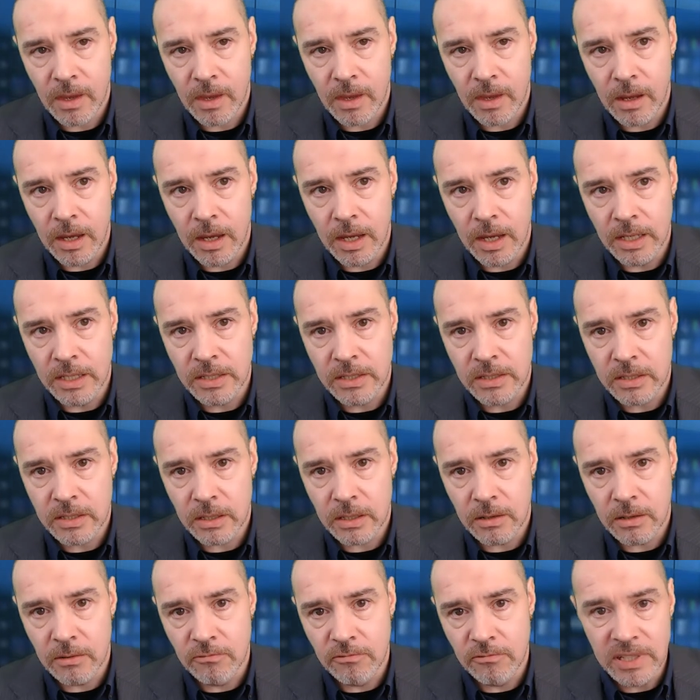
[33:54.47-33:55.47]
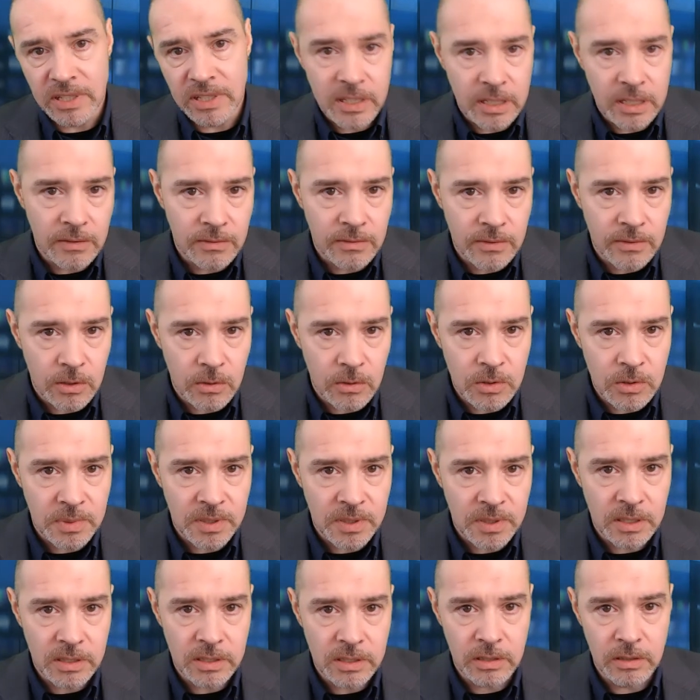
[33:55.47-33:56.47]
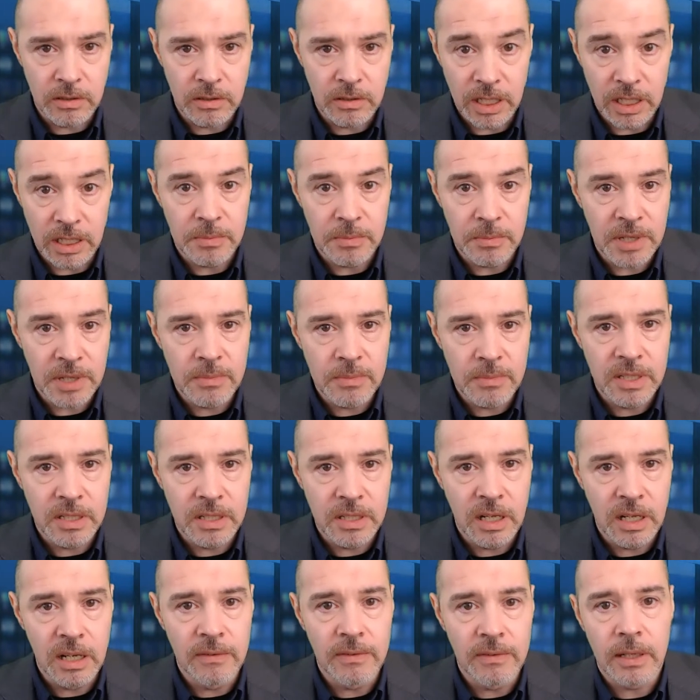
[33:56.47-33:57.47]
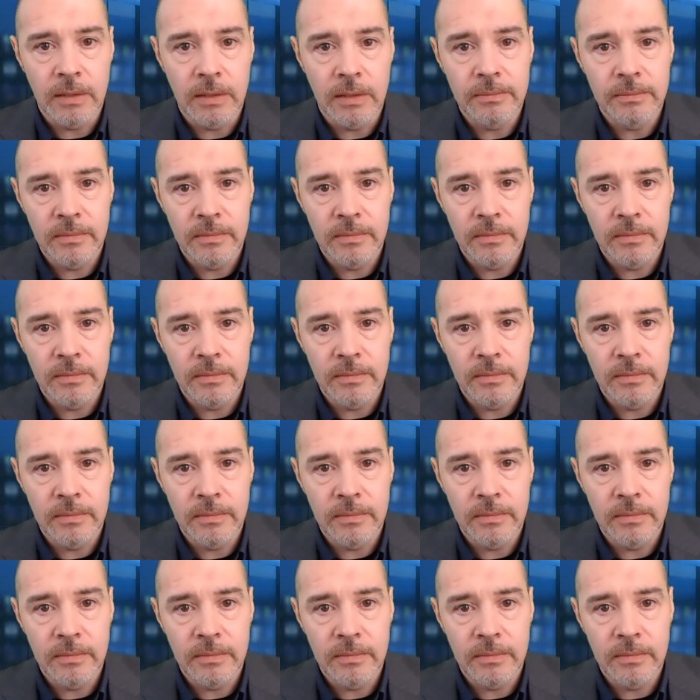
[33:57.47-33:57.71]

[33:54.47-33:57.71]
It's risky, of course, because you need to be able to deliver,